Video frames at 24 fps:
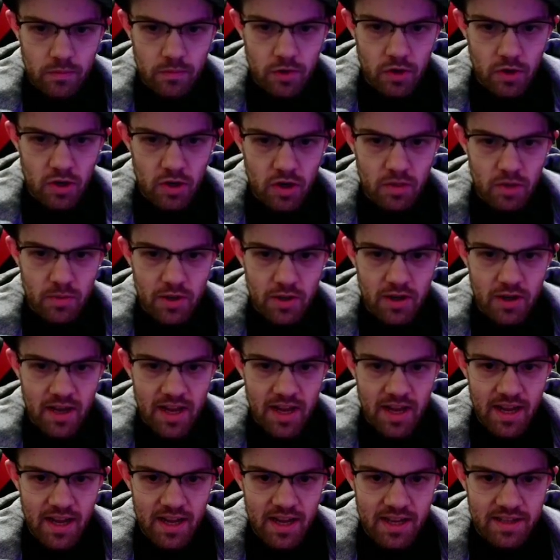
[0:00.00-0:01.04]
Armor
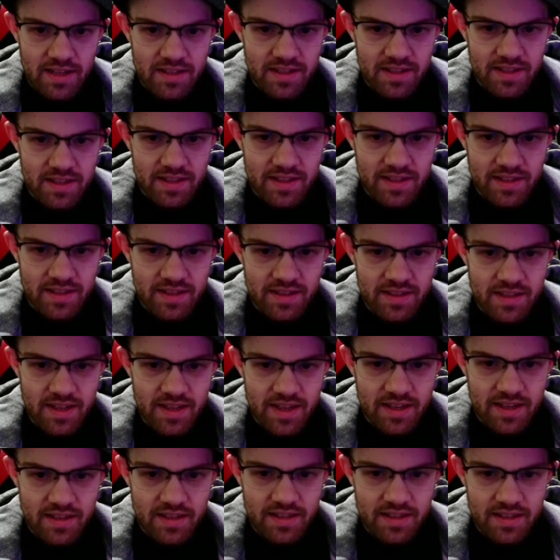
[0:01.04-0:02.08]
adds
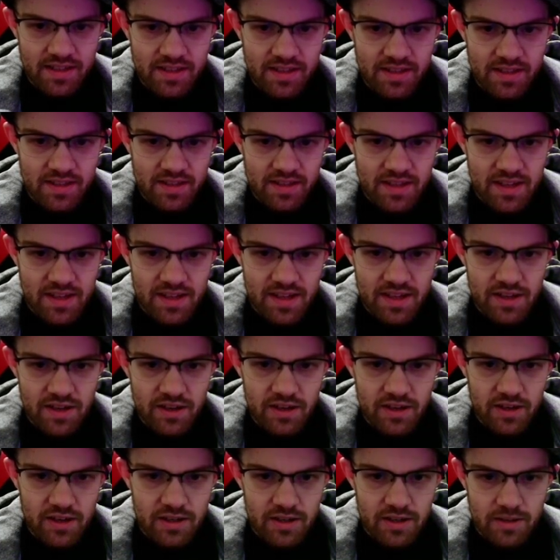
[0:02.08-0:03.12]
6
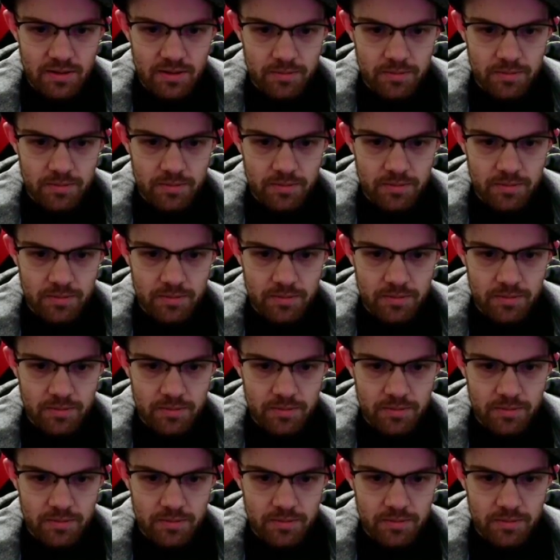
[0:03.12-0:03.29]
here.